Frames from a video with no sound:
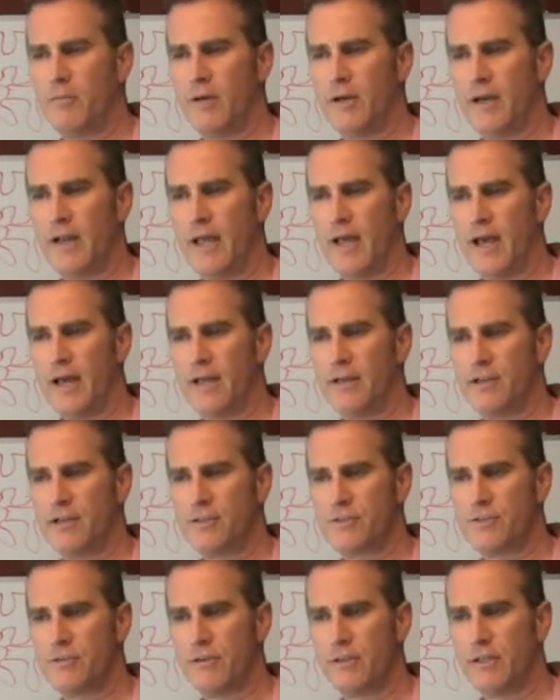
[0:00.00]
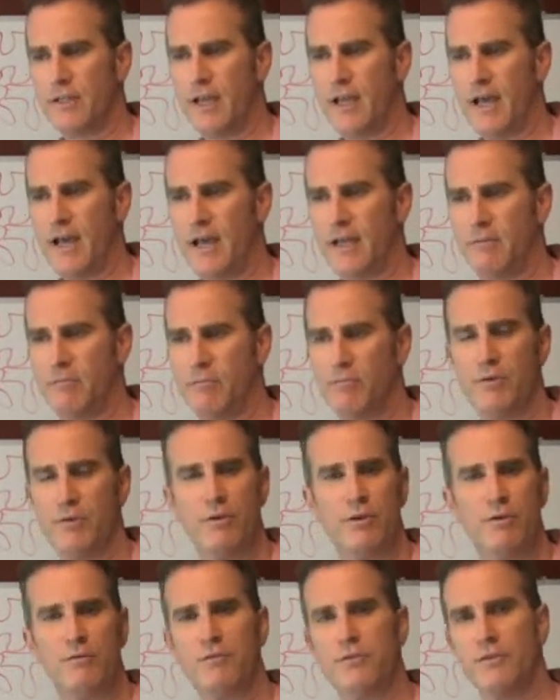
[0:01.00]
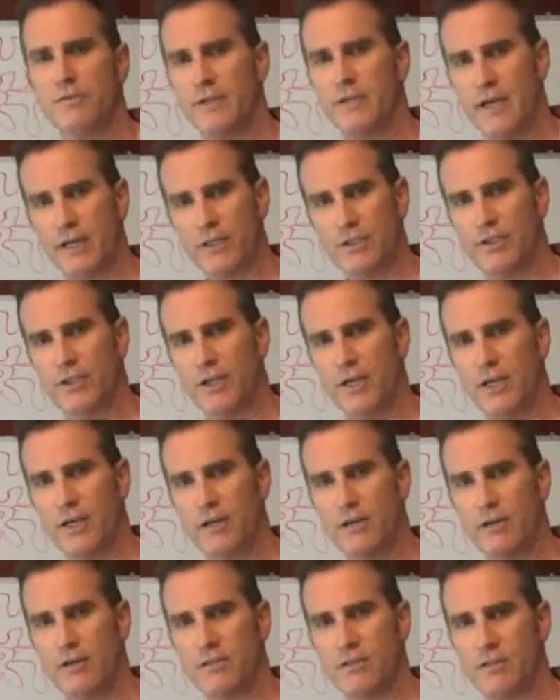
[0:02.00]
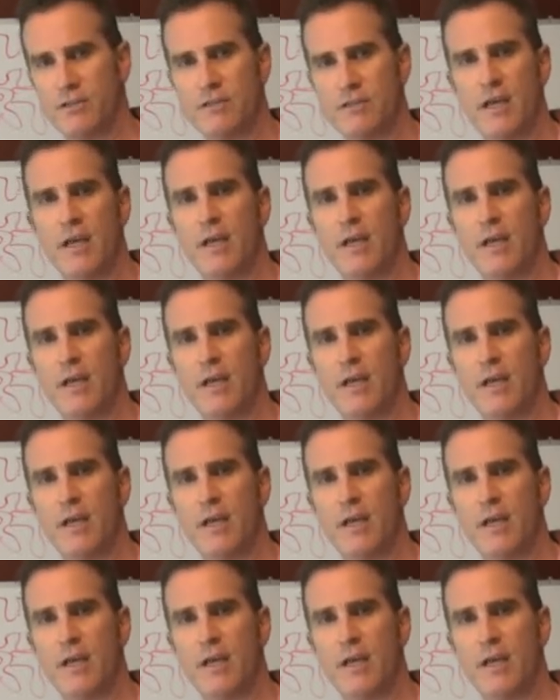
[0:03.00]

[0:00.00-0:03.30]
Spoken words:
but it certainly had beautiful deck chairs and